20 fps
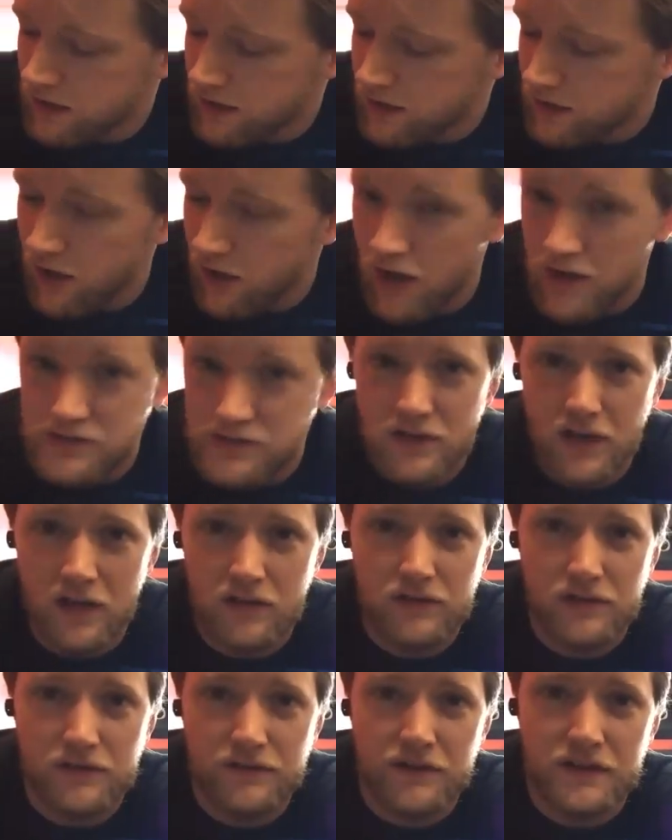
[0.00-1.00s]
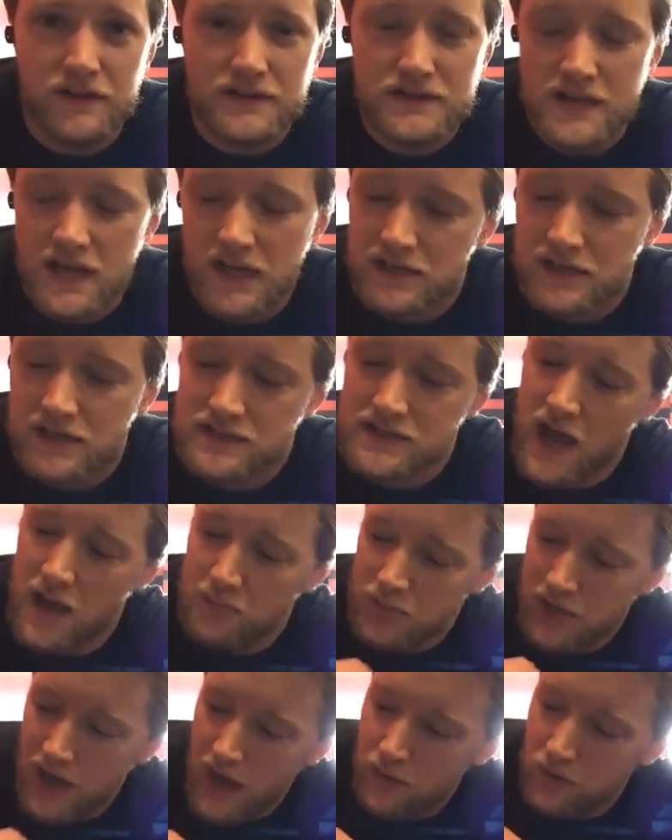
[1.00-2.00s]
glossed over for the sake of
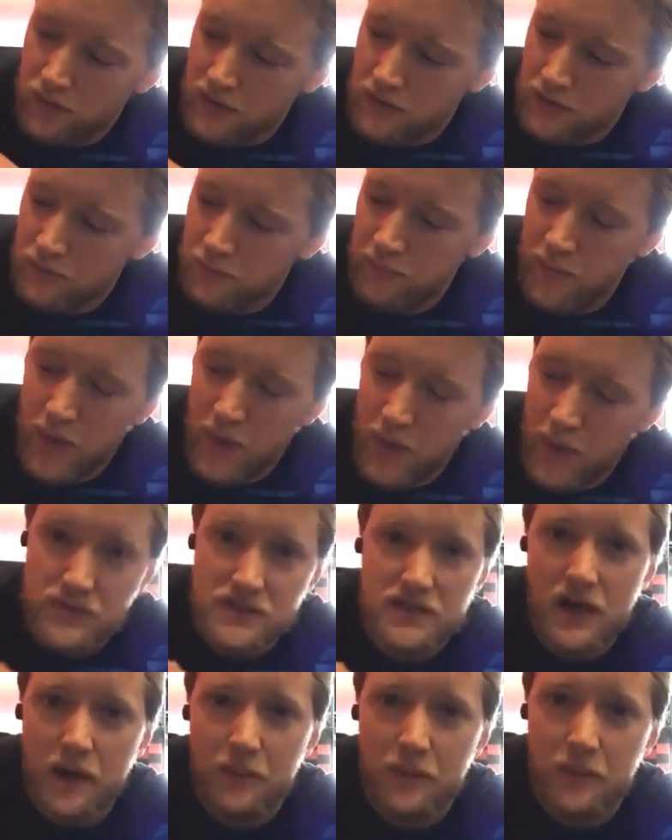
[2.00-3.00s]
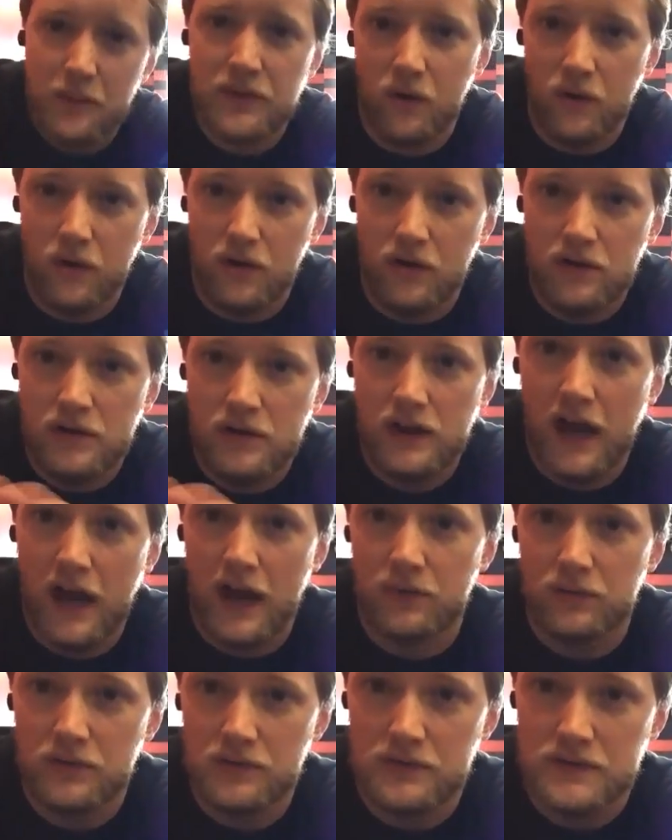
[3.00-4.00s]
time, but I will post up the whole
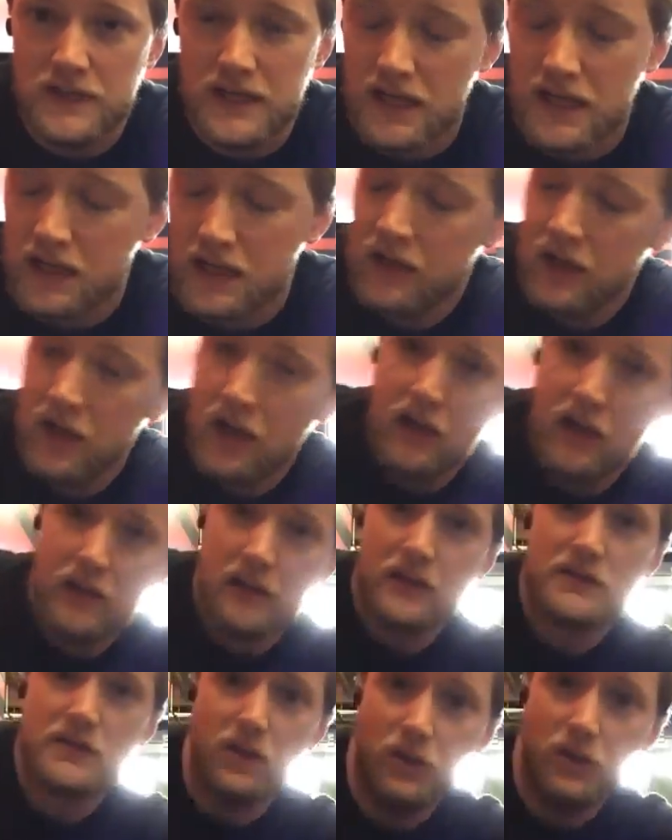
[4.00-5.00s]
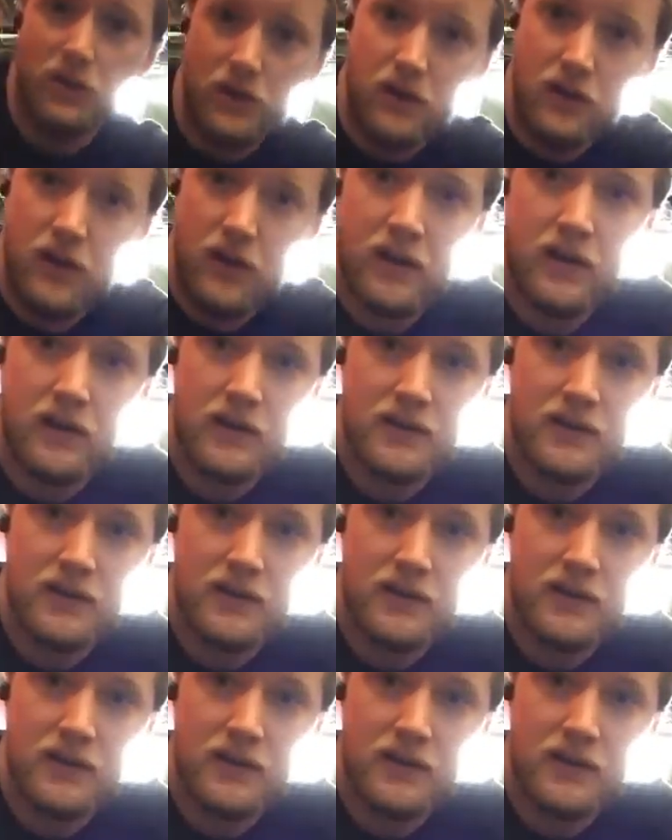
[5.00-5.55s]
kind of routine. This whole